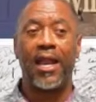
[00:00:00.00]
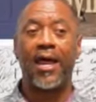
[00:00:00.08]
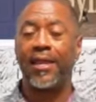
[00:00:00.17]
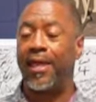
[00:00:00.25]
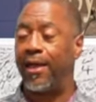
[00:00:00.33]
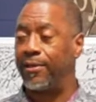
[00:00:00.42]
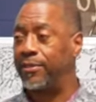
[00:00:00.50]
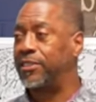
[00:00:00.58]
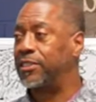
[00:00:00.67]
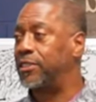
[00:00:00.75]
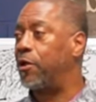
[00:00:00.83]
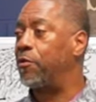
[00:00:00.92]
of y'all. You
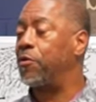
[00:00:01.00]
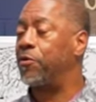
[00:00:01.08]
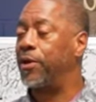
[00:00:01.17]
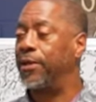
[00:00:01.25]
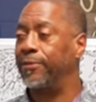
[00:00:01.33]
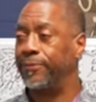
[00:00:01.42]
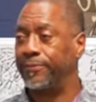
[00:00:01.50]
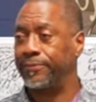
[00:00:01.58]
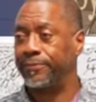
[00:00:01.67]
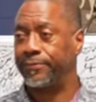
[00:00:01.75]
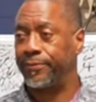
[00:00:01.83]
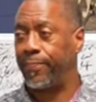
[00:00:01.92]
just don't know it.
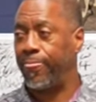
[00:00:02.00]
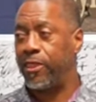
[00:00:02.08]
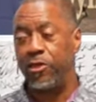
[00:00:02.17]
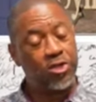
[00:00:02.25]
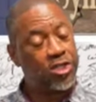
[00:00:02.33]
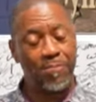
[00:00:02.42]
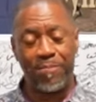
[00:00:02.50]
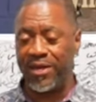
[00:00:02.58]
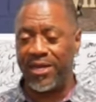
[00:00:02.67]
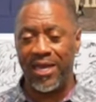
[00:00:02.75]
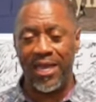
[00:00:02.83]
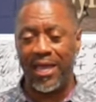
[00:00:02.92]
You should be
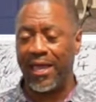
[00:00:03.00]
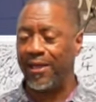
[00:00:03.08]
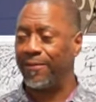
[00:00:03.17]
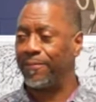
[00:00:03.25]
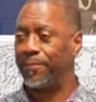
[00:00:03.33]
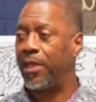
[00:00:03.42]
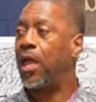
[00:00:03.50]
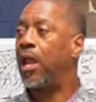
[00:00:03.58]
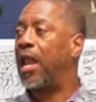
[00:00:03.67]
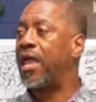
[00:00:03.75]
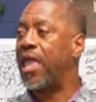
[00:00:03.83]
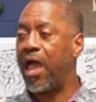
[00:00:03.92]
dead. A
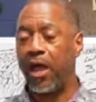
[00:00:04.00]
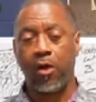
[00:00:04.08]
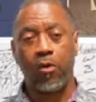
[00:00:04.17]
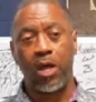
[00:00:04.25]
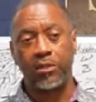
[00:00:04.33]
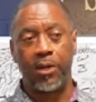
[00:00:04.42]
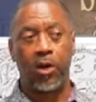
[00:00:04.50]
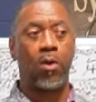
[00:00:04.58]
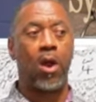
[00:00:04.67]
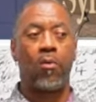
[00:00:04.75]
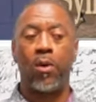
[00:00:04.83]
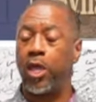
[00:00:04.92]
lot of y'all have crossed me the
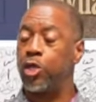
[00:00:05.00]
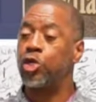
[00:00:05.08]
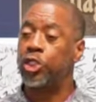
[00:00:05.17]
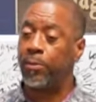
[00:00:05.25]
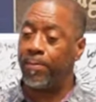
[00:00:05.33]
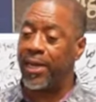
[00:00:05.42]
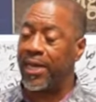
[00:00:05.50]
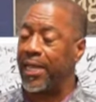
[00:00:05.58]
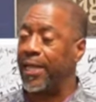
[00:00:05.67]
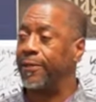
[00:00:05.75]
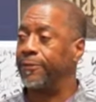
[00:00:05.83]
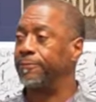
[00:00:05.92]
wrong way. You should have been
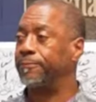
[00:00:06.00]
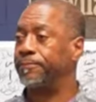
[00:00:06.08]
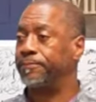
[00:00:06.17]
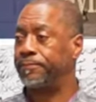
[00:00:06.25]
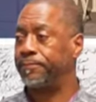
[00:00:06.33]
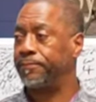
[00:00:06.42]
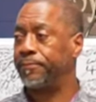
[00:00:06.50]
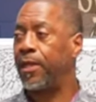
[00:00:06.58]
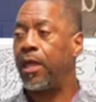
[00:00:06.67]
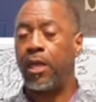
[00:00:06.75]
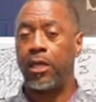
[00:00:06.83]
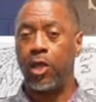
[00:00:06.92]
dead.
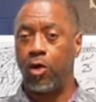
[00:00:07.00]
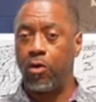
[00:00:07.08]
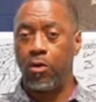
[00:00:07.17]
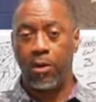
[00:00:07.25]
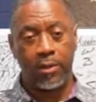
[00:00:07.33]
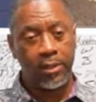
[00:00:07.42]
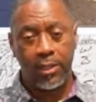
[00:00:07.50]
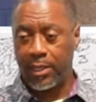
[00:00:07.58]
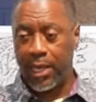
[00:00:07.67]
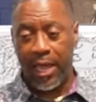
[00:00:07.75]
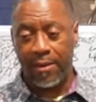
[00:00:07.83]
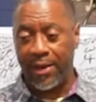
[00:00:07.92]
Yahuah
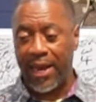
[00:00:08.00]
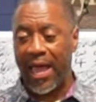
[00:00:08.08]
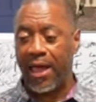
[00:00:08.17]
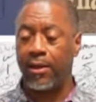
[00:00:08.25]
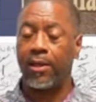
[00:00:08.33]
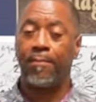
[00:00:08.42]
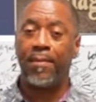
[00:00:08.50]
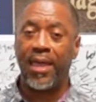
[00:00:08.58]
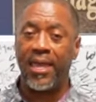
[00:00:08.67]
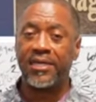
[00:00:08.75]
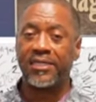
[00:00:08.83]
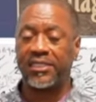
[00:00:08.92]
have allowed, made
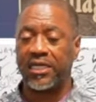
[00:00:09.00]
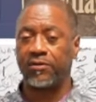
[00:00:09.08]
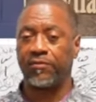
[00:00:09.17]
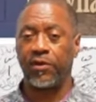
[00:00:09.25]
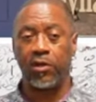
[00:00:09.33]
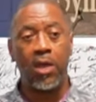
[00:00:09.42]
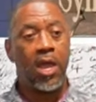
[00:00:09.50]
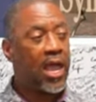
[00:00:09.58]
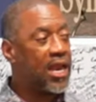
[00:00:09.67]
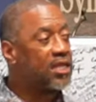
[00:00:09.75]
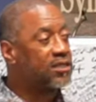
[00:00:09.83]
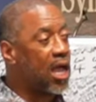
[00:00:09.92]
intercession for you. And
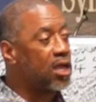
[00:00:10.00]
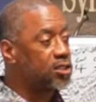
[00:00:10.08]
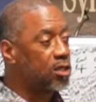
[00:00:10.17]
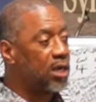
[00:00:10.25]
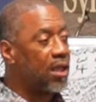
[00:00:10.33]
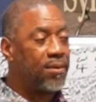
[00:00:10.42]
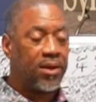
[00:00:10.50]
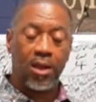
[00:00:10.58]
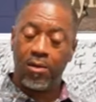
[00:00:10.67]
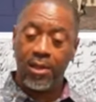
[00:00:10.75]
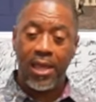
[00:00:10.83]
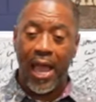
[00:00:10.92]
that's also let me know
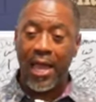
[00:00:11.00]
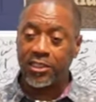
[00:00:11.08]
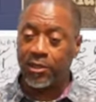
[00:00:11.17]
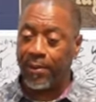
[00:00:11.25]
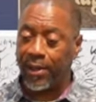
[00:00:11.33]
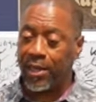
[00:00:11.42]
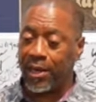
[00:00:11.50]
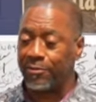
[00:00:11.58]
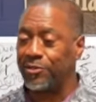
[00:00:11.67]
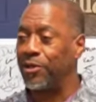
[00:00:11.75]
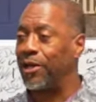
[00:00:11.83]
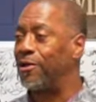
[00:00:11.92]
I should have been cut off
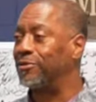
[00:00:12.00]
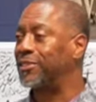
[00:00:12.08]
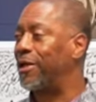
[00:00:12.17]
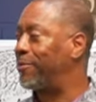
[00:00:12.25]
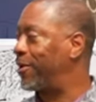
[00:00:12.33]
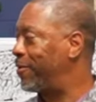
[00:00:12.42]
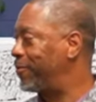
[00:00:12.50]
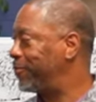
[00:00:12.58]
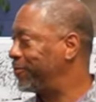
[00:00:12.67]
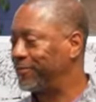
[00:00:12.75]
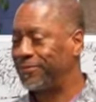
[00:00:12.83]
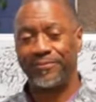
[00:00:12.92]
to a long time ago.
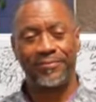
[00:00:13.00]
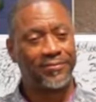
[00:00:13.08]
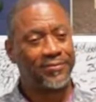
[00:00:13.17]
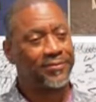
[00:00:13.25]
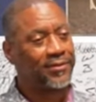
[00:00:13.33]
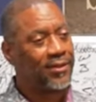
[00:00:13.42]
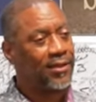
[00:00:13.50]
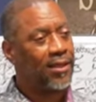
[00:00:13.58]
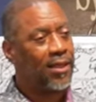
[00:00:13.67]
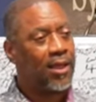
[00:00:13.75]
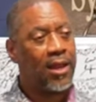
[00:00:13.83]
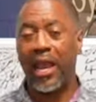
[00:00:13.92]

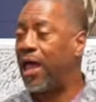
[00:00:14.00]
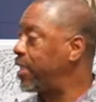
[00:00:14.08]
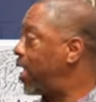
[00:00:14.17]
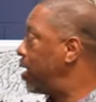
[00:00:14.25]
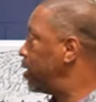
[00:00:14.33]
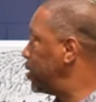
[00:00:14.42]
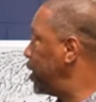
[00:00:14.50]
A lot of y'all need